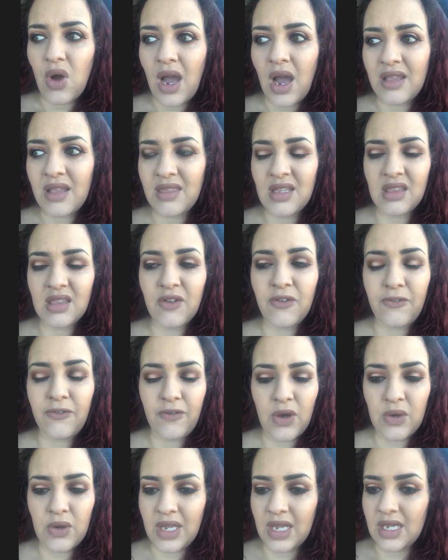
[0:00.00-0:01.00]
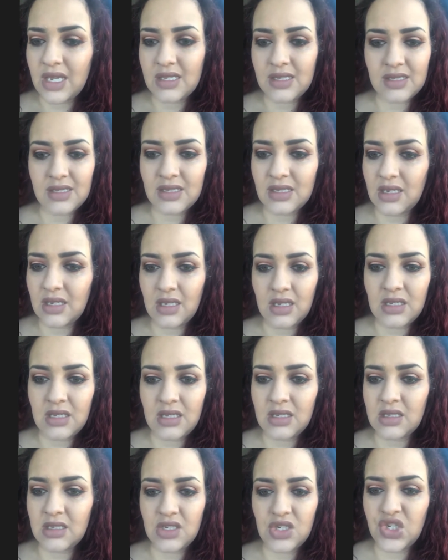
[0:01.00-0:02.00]
I think the focus
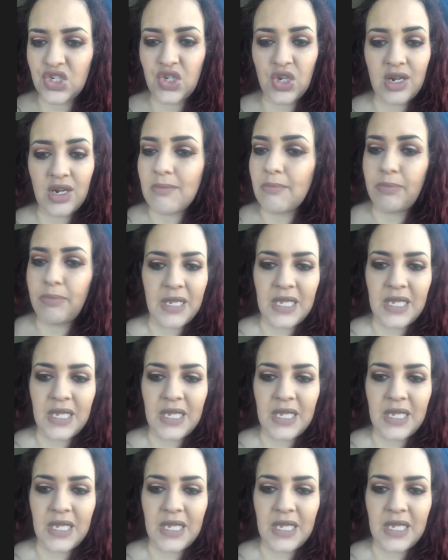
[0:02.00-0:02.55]
shouldn't